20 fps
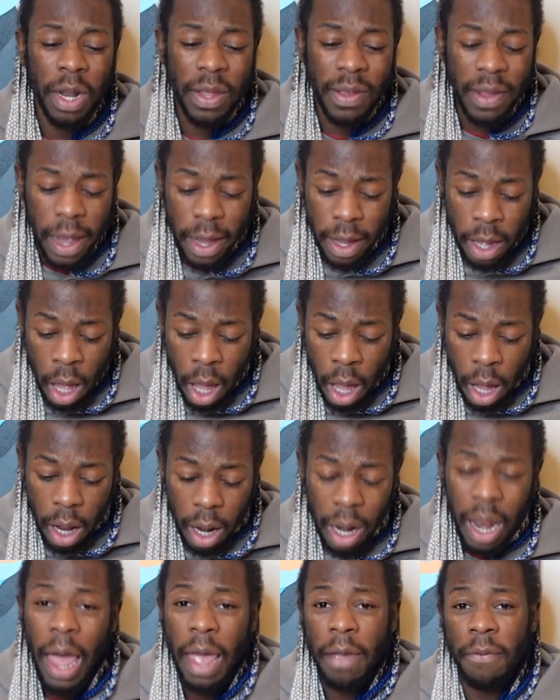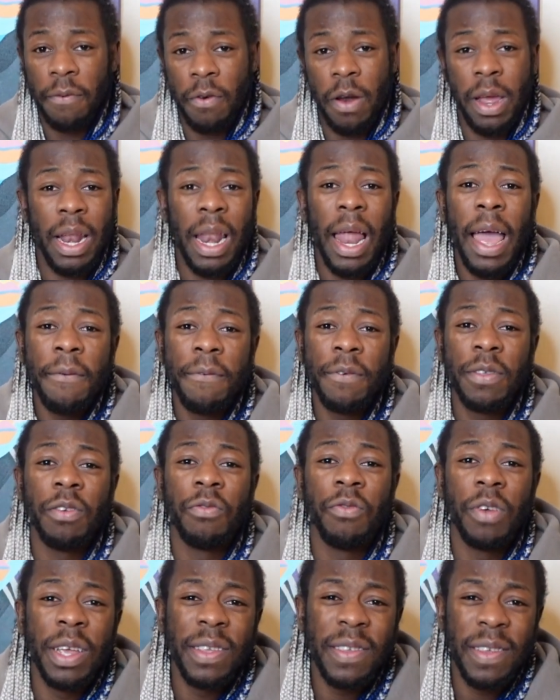It's like life, right? Life is a
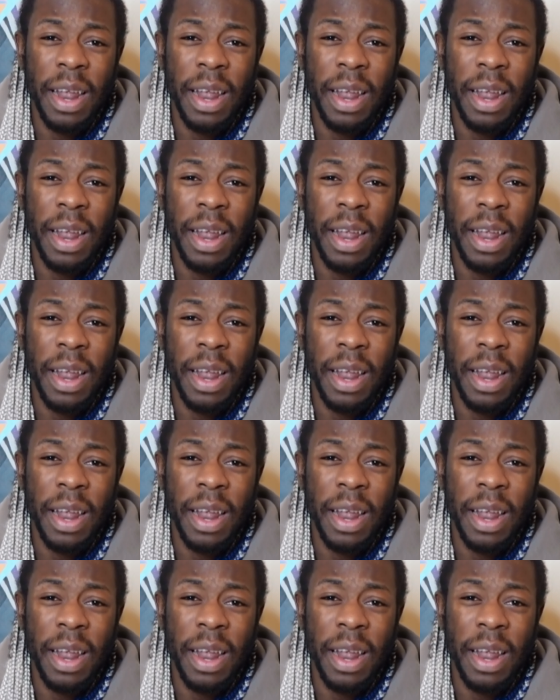race,